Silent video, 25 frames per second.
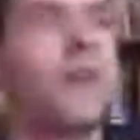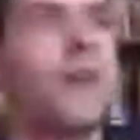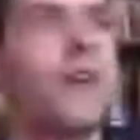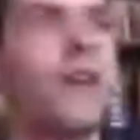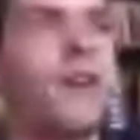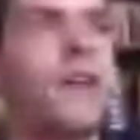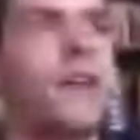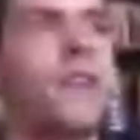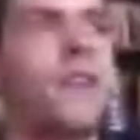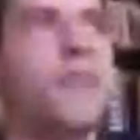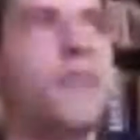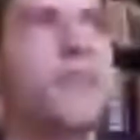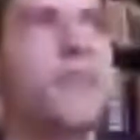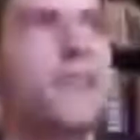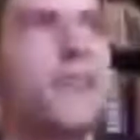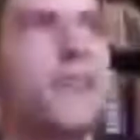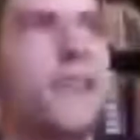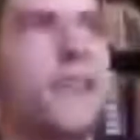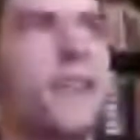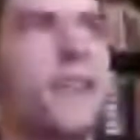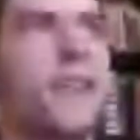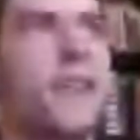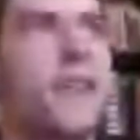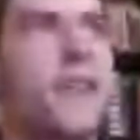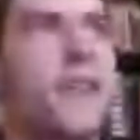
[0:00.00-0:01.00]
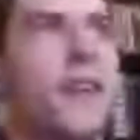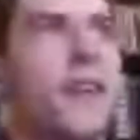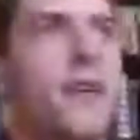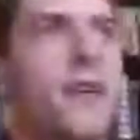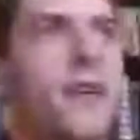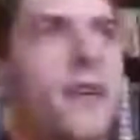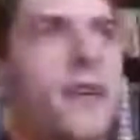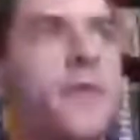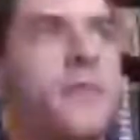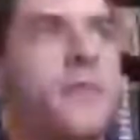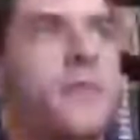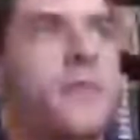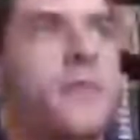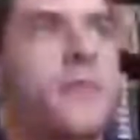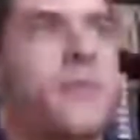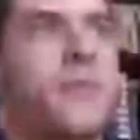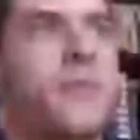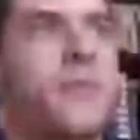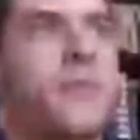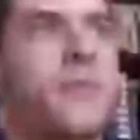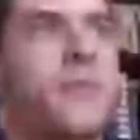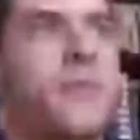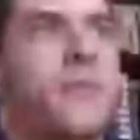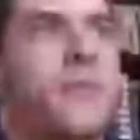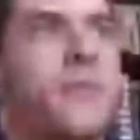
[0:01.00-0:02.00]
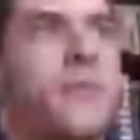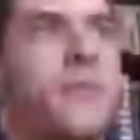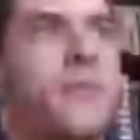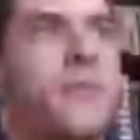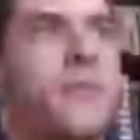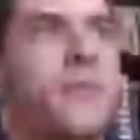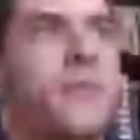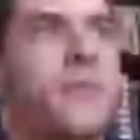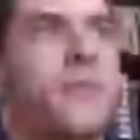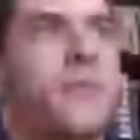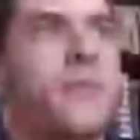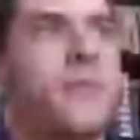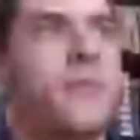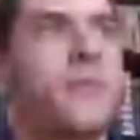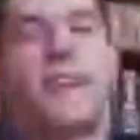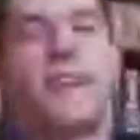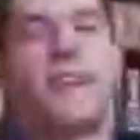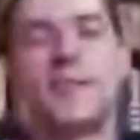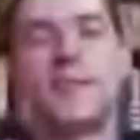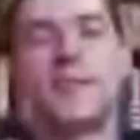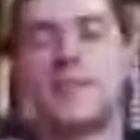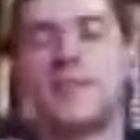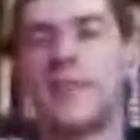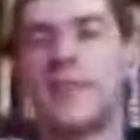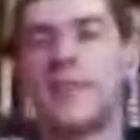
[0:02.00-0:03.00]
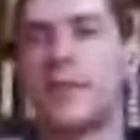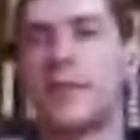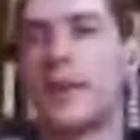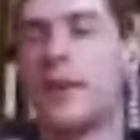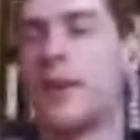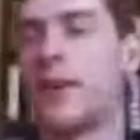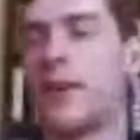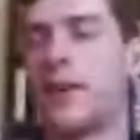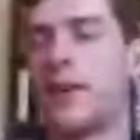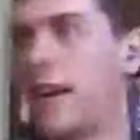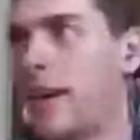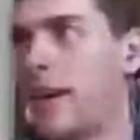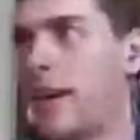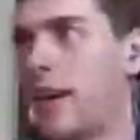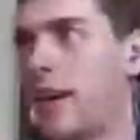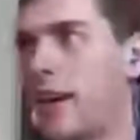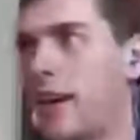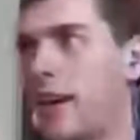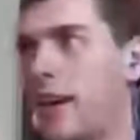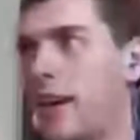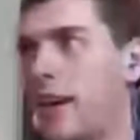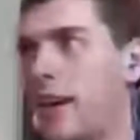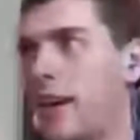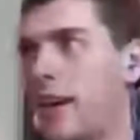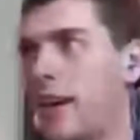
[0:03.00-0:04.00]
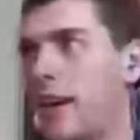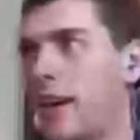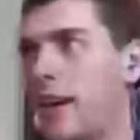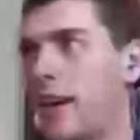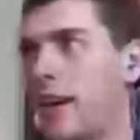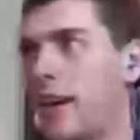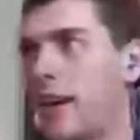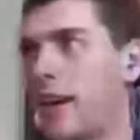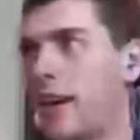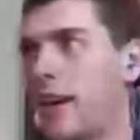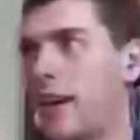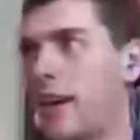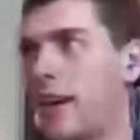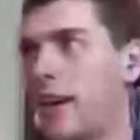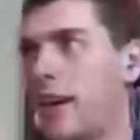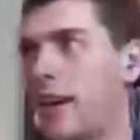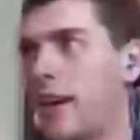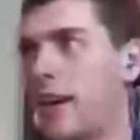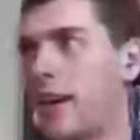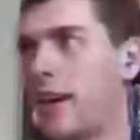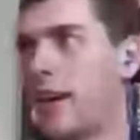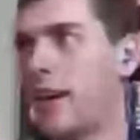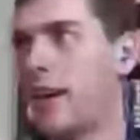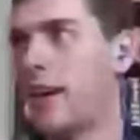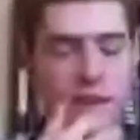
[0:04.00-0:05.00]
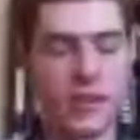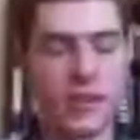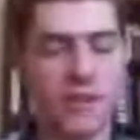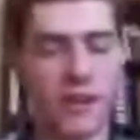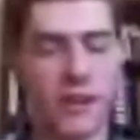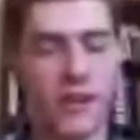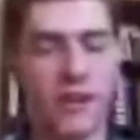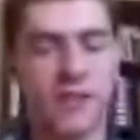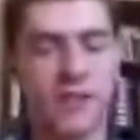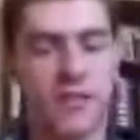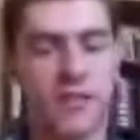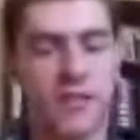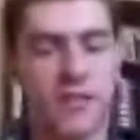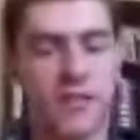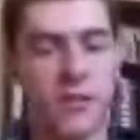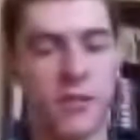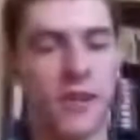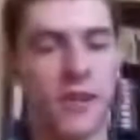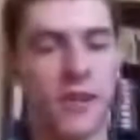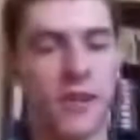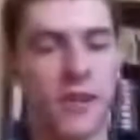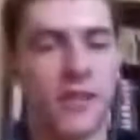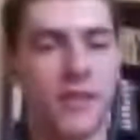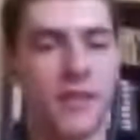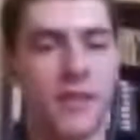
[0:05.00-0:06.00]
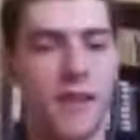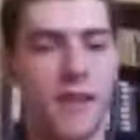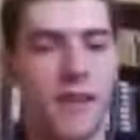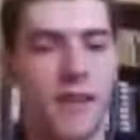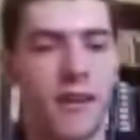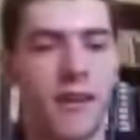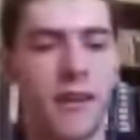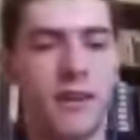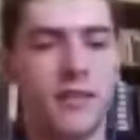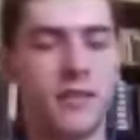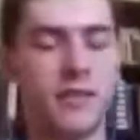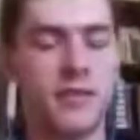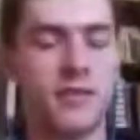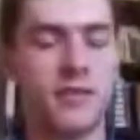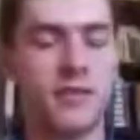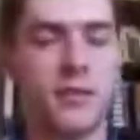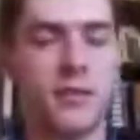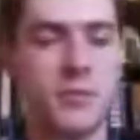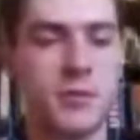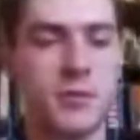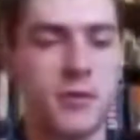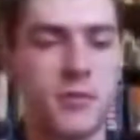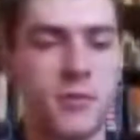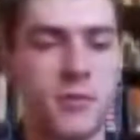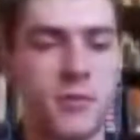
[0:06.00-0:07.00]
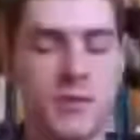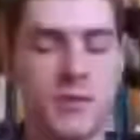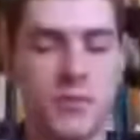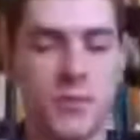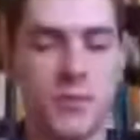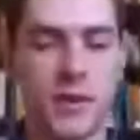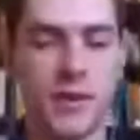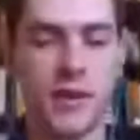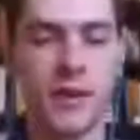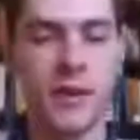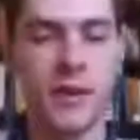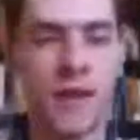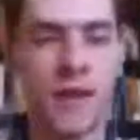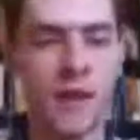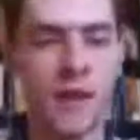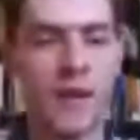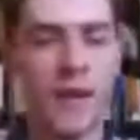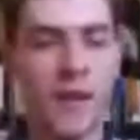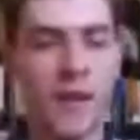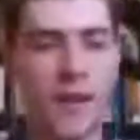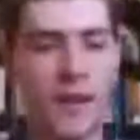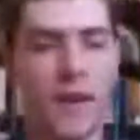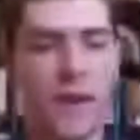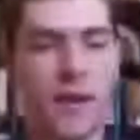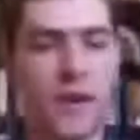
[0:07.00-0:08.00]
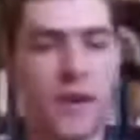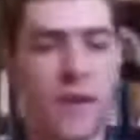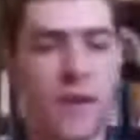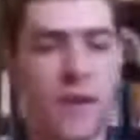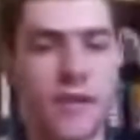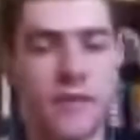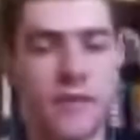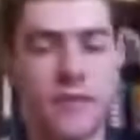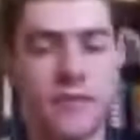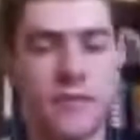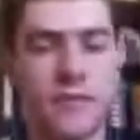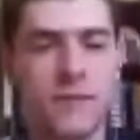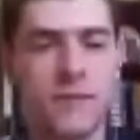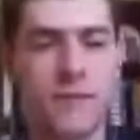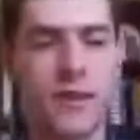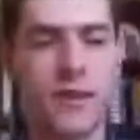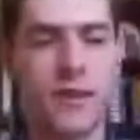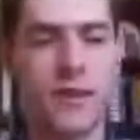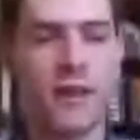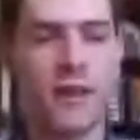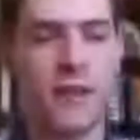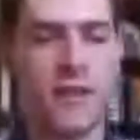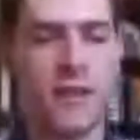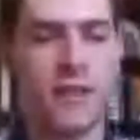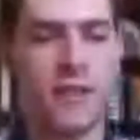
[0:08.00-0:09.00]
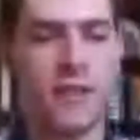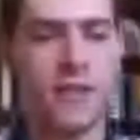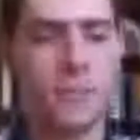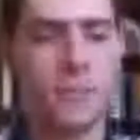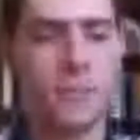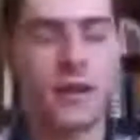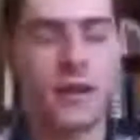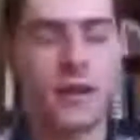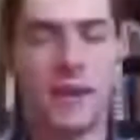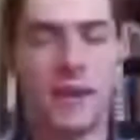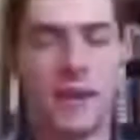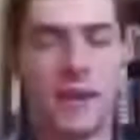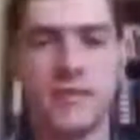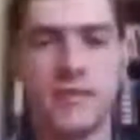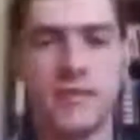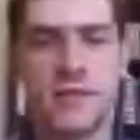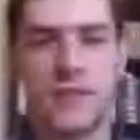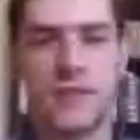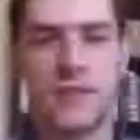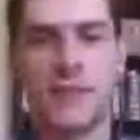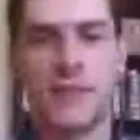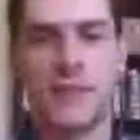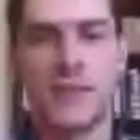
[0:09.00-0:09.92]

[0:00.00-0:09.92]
I don't know. It's a really interesting video. I'll share a link to it in the description once we in the podcast.